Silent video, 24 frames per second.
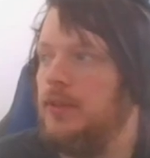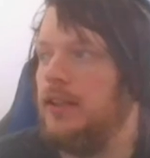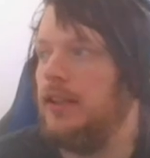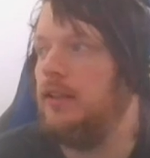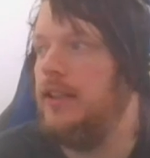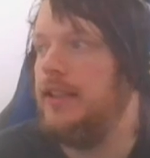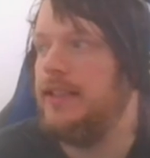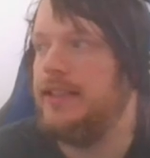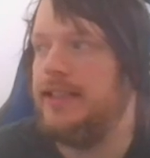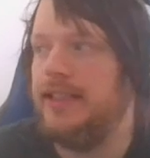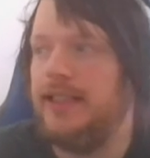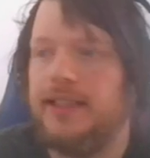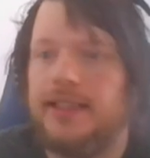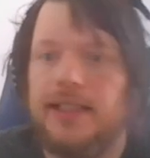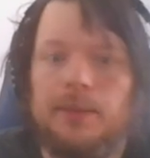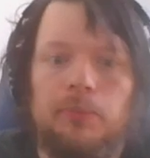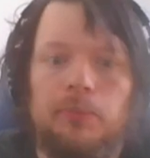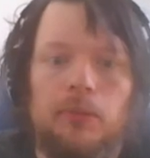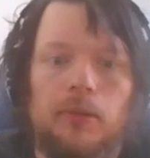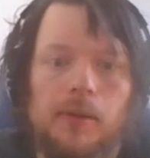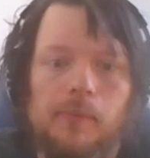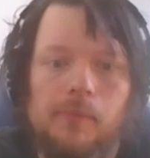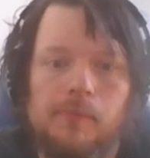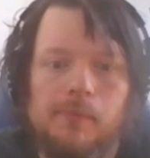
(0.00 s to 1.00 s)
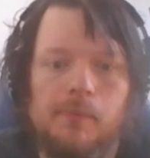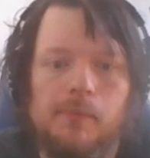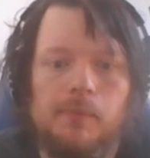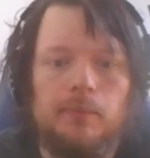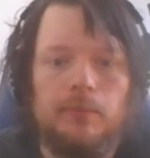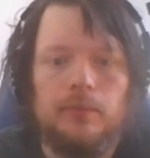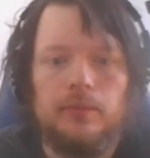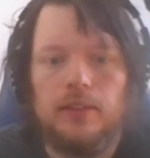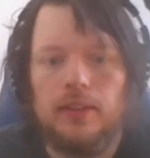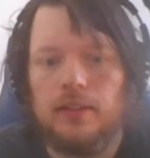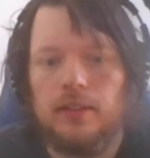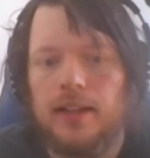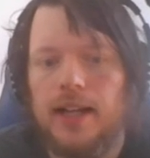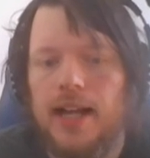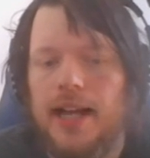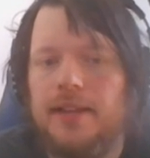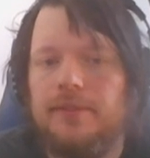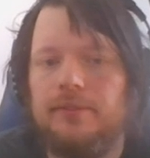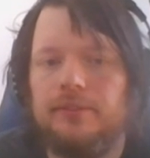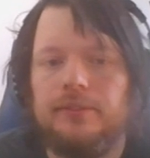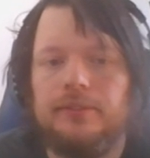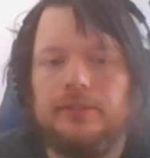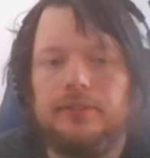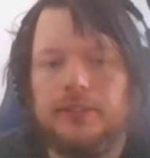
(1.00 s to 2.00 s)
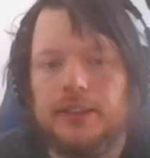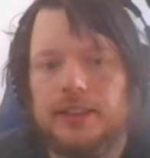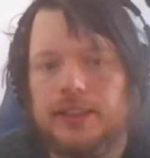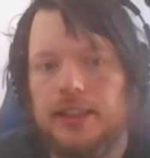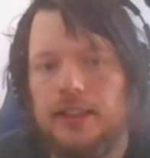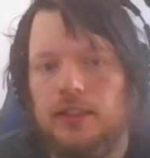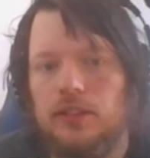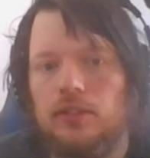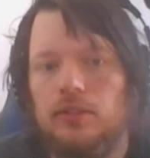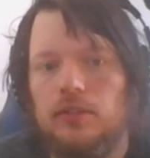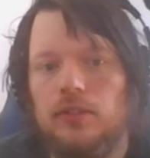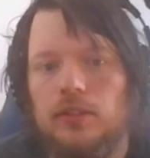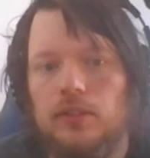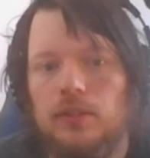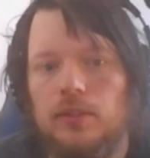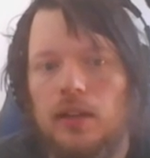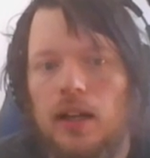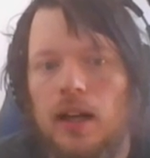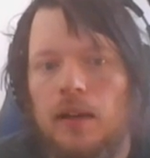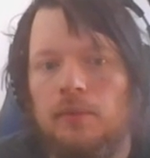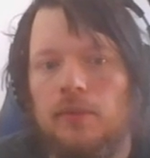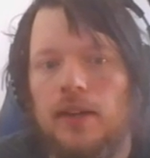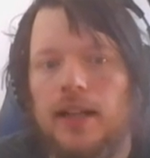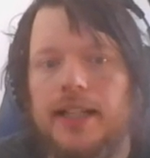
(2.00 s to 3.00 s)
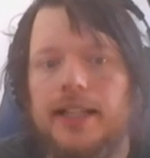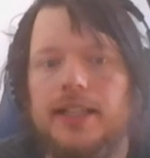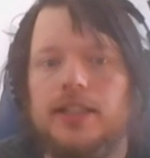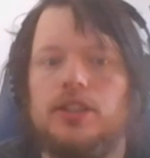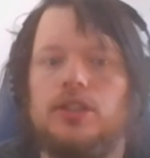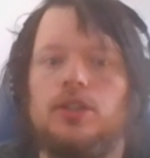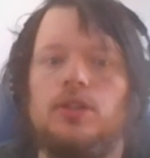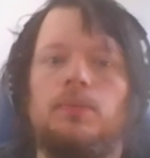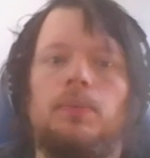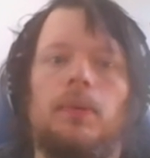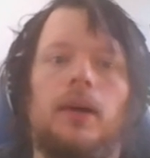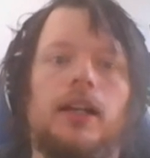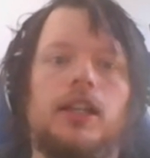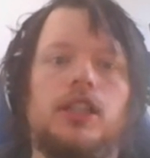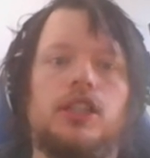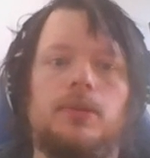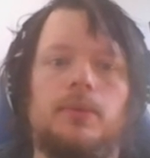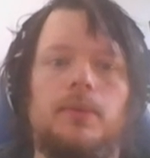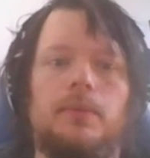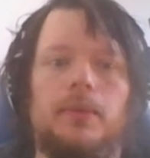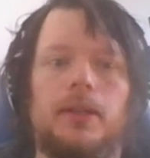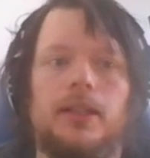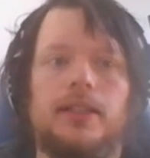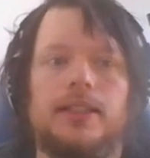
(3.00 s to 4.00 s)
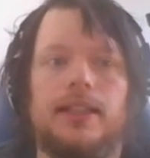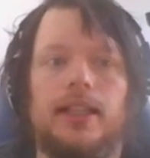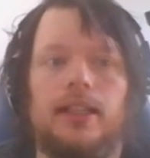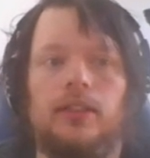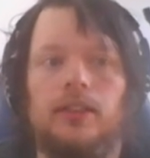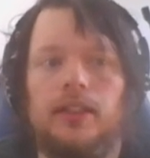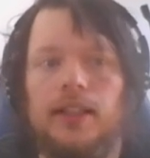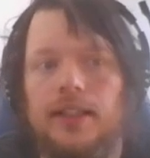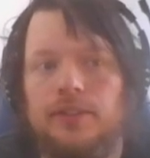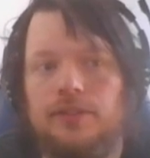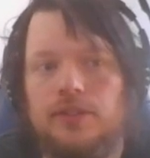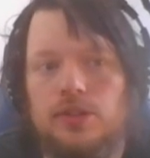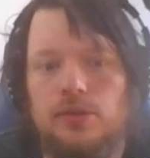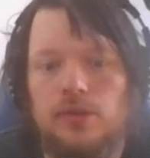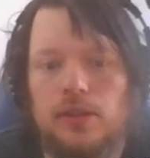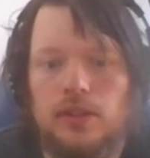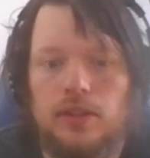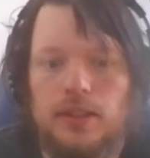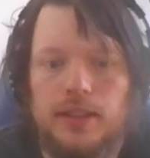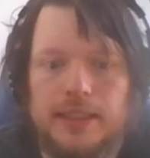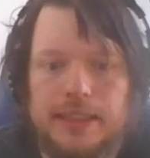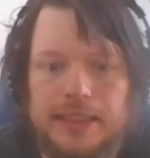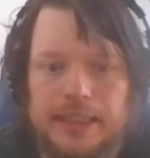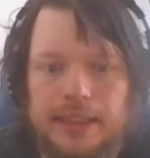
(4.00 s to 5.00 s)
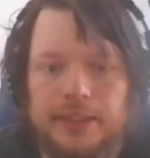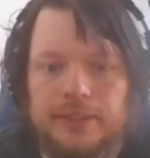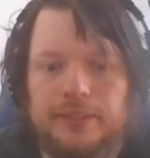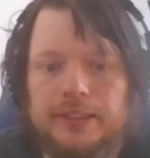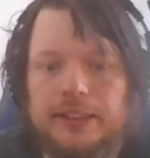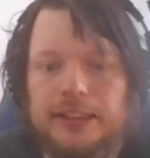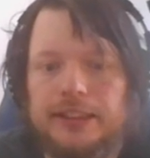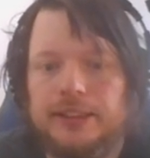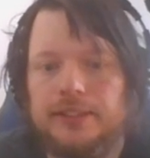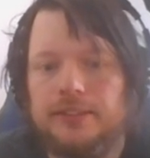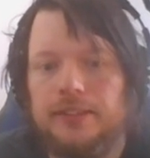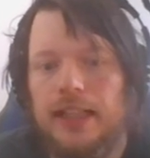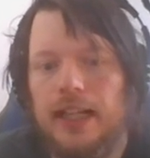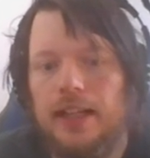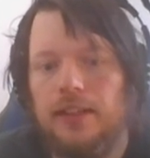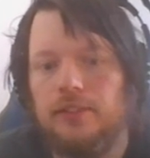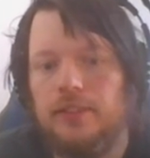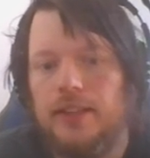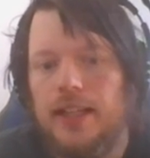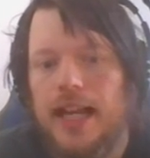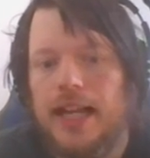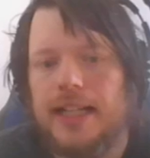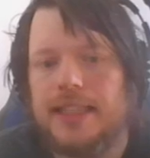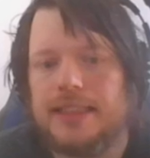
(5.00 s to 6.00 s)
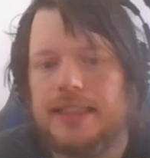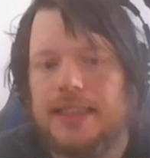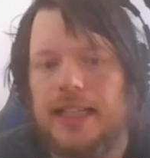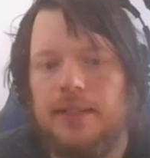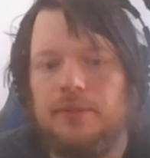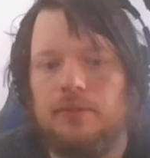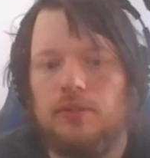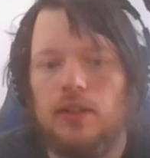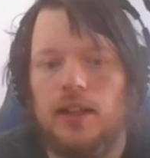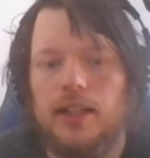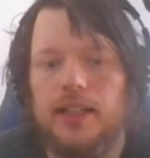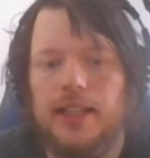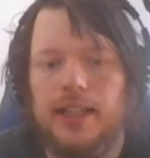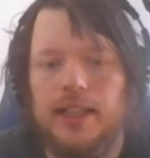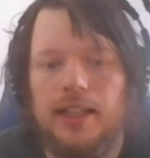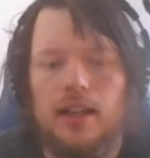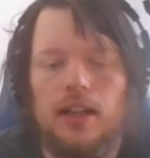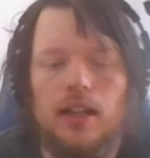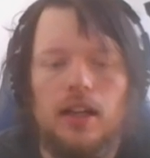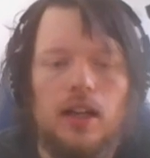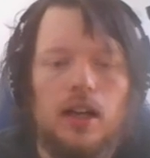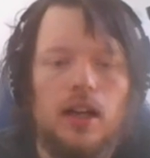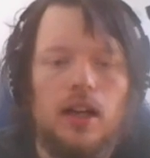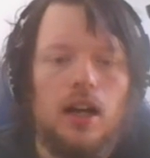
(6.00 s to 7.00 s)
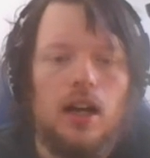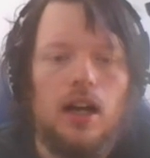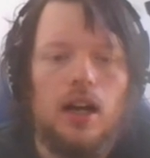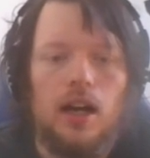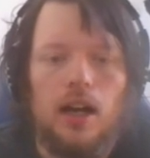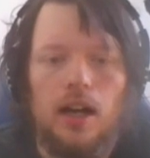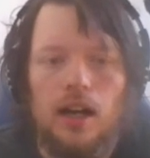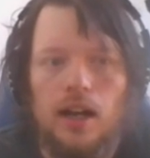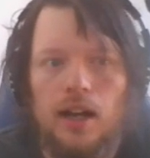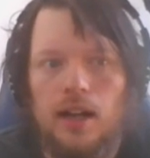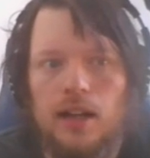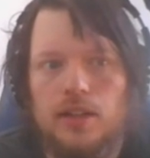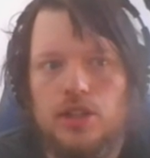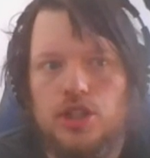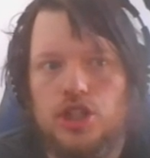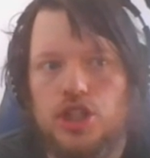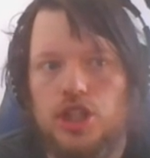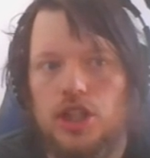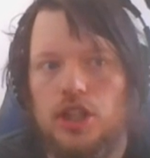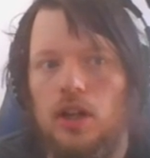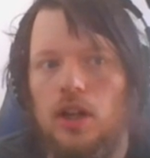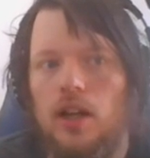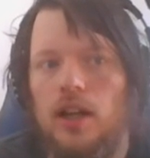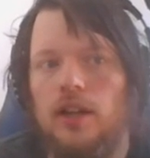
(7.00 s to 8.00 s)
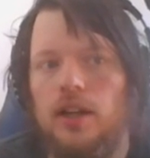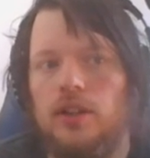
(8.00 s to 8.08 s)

Ecclesia at that point. Okay? So, I'm running 2 punishment because I only have 2 Ecclesia. Now, next I'm running El Shaddoll